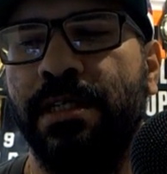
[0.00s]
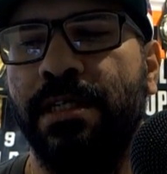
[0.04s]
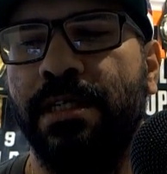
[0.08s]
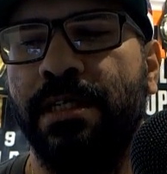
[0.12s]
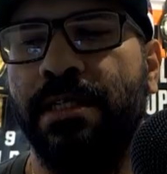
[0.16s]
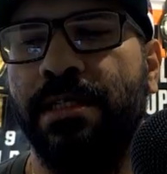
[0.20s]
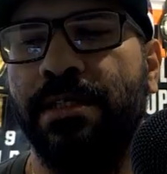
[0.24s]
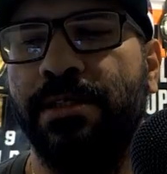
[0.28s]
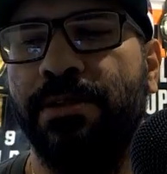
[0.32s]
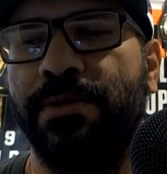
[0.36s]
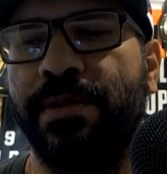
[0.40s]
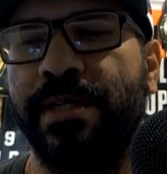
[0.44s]

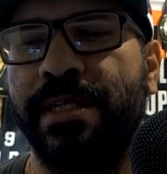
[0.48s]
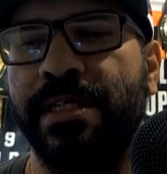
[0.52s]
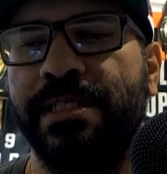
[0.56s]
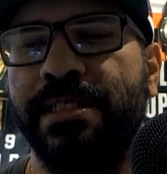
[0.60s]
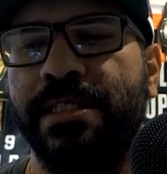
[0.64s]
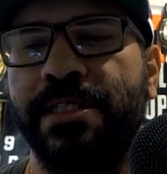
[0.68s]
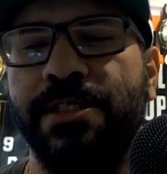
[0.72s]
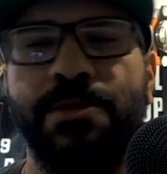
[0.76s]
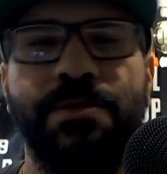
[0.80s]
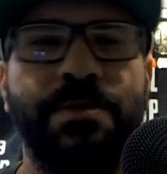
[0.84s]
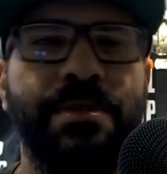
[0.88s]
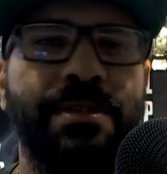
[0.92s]
a
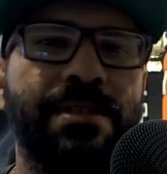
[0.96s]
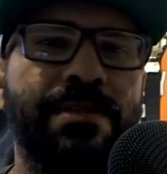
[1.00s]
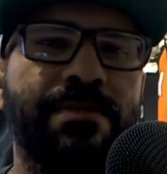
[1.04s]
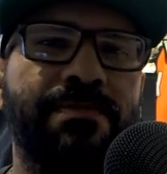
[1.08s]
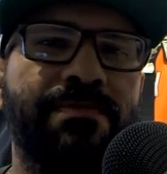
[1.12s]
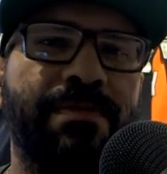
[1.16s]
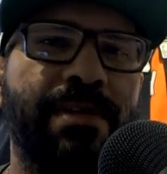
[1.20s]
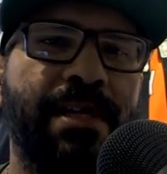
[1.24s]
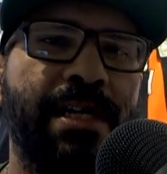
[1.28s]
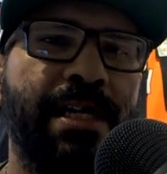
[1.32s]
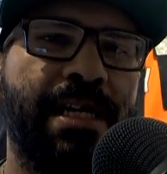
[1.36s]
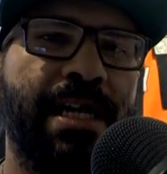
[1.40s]
crazy twist of
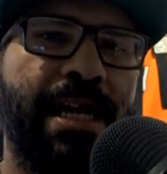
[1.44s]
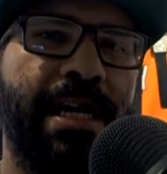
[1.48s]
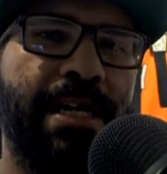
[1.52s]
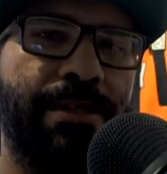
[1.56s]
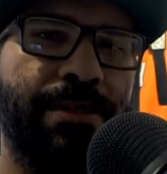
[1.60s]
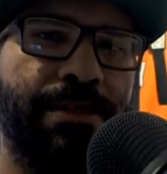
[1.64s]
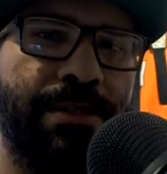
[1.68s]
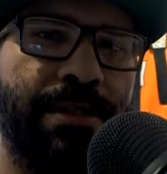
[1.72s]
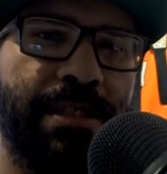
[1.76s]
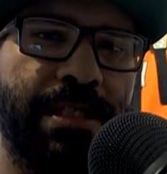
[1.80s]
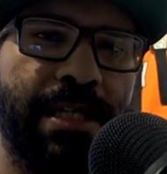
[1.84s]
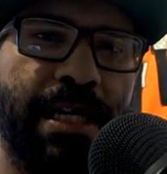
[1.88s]
fate,
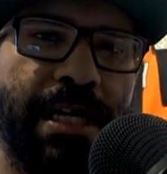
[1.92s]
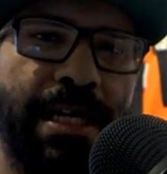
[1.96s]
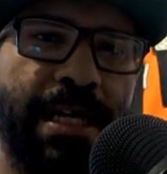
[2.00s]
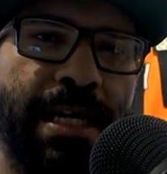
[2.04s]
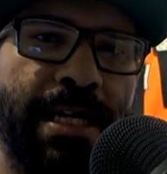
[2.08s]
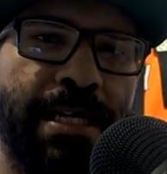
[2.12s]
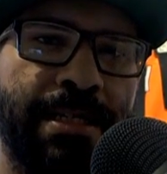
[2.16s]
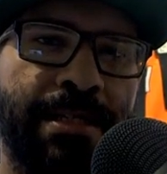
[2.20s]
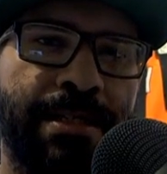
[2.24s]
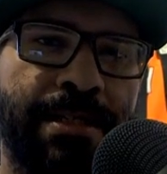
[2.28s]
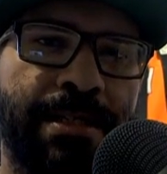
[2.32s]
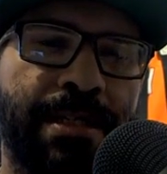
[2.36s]
actually, that
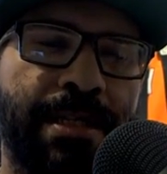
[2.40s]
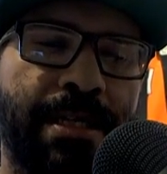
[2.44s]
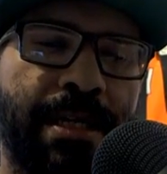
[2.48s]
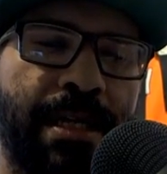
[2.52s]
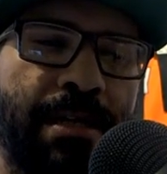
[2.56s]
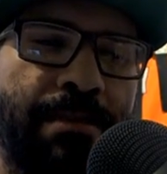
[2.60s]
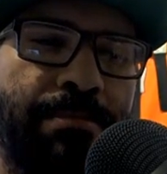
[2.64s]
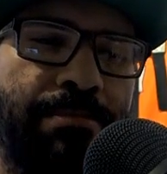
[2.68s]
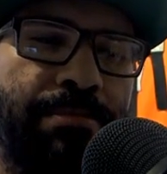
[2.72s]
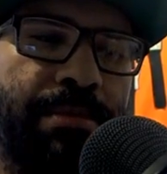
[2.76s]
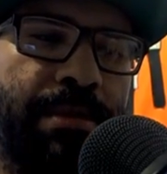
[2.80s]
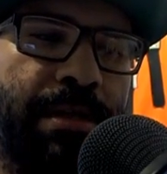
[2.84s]
ended
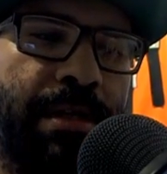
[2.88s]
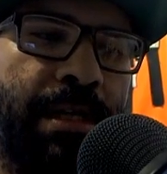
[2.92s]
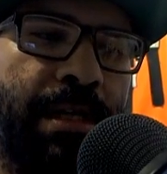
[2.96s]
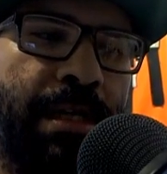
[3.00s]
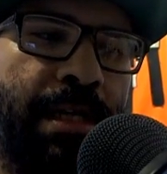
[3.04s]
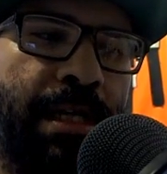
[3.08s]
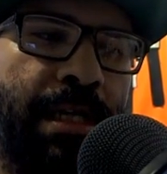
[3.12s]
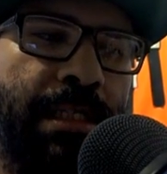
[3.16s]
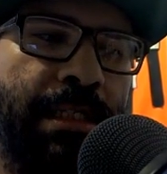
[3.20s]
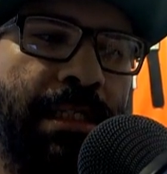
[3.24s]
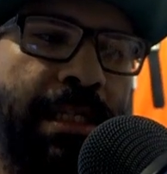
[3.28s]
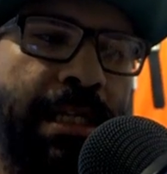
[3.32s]
up
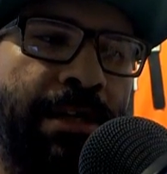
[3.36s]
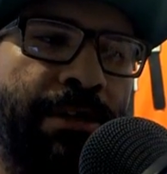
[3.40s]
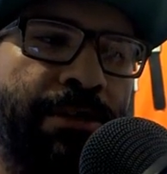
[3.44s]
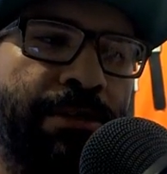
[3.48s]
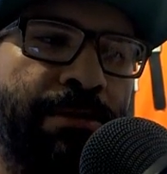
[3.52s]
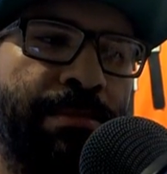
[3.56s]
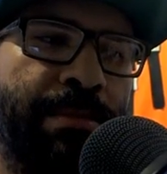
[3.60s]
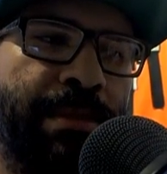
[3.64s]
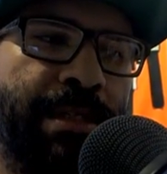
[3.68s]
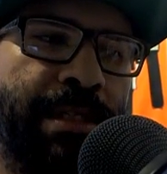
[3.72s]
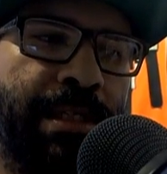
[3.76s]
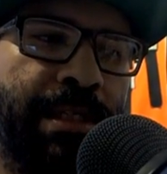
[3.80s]

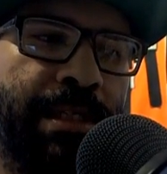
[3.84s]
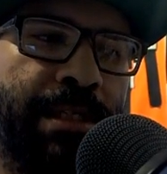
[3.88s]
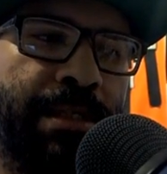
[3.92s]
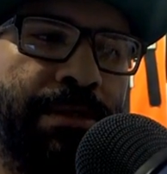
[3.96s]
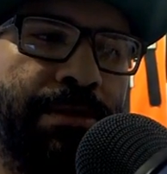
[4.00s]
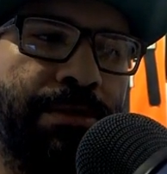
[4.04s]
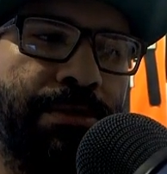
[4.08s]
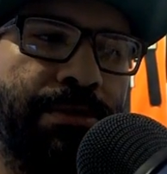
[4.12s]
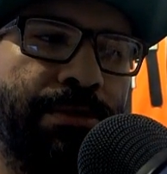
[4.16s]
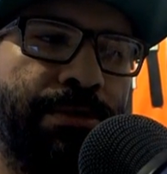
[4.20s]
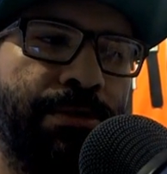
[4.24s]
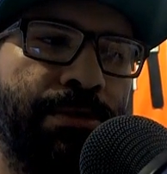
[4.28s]
allowing me
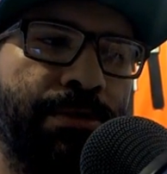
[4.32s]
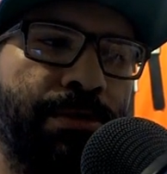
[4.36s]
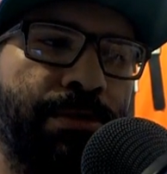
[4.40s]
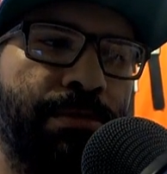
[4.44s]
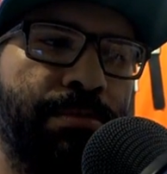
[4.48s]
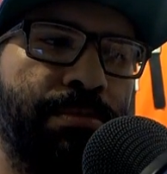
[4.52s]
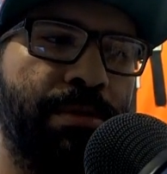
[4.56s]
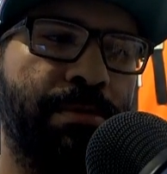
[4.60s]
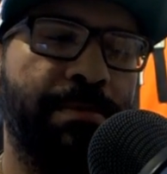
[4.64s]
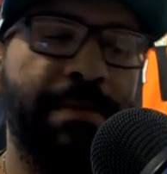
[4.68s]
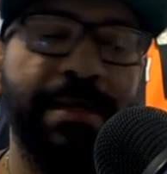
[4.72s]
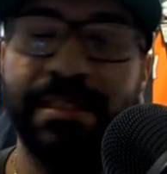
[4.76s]
to
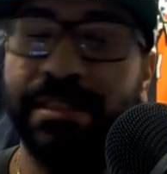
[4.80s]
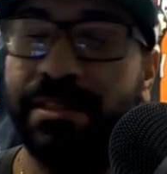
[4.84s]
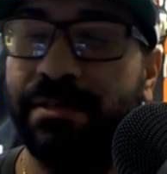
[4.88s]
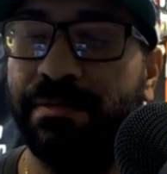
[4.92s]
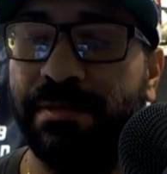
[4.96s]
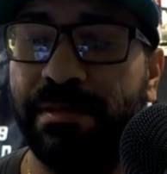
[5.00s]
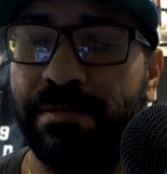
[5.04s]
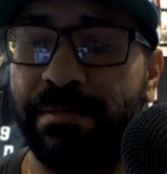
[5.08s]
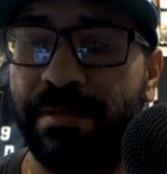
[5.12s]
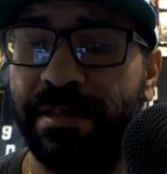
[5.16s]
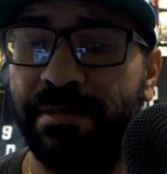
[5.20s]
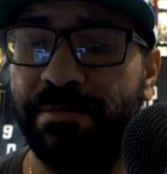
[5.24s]
put myself
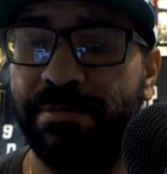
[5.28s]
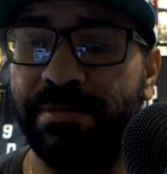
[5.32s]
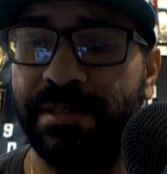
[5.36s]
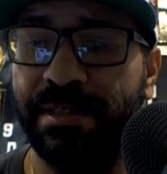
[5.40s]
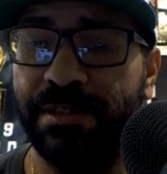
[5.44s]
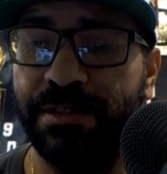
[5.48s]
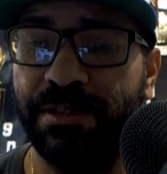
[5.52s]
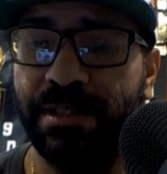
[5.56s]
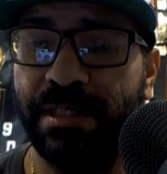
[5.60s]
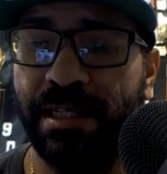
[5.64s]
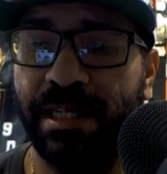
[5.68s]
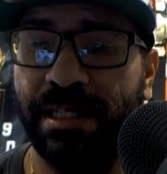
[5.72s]
in a better
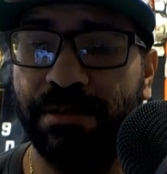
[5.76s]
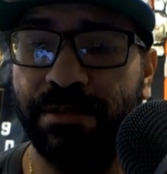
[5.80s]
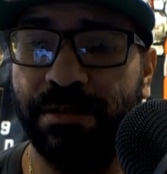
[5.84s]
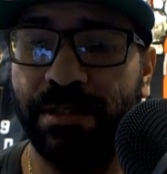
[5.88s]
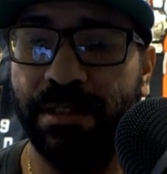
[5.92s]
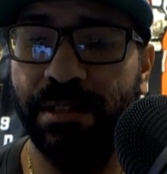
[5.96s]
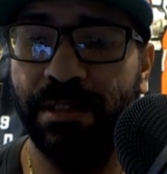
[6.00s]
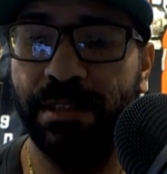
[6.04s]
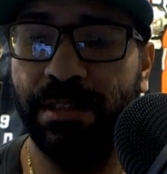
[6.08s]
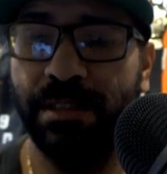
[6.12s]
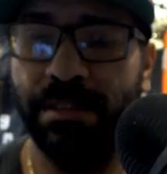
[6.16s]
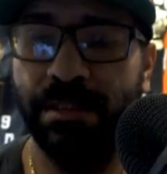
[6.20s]
position, actually,